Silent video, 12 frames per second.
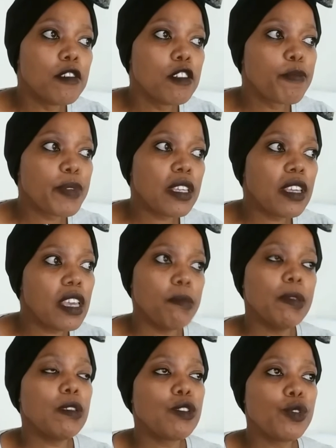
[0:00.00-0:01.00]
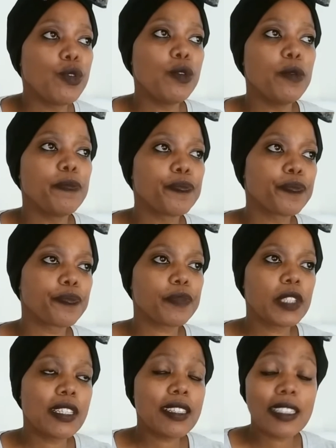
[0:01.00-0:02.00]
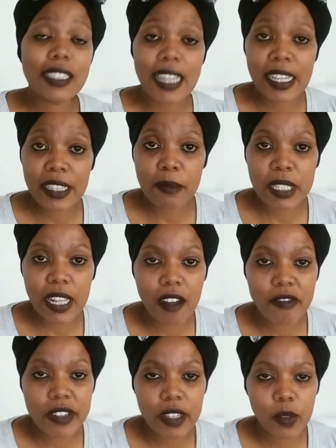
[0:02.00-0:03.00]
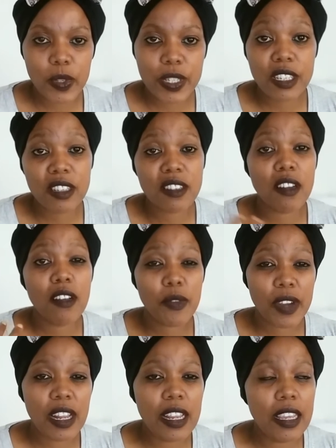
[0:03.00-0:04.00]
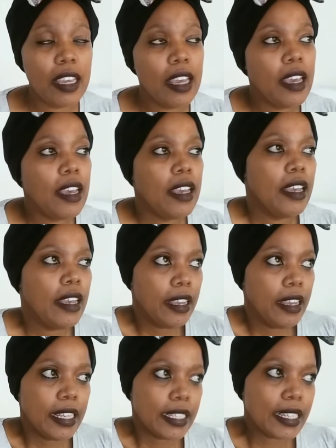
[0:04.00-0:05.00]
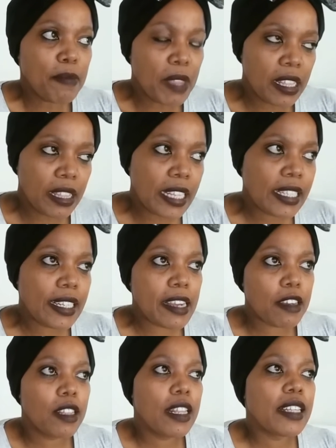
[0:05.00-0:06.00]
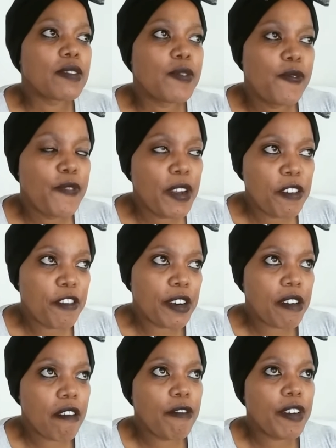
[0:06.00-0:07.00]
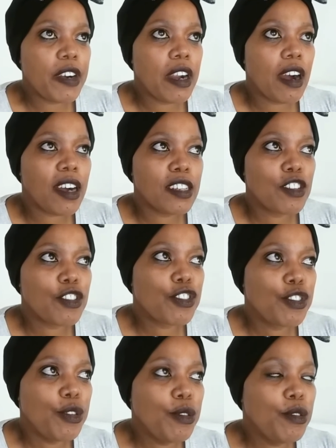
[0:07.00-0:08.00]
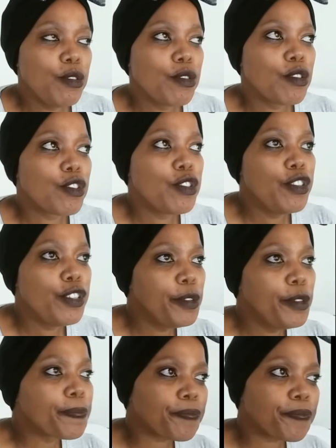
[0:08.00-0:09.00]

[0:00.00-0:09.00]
being able to sustain themselves, which is really something that's very very very hard to do.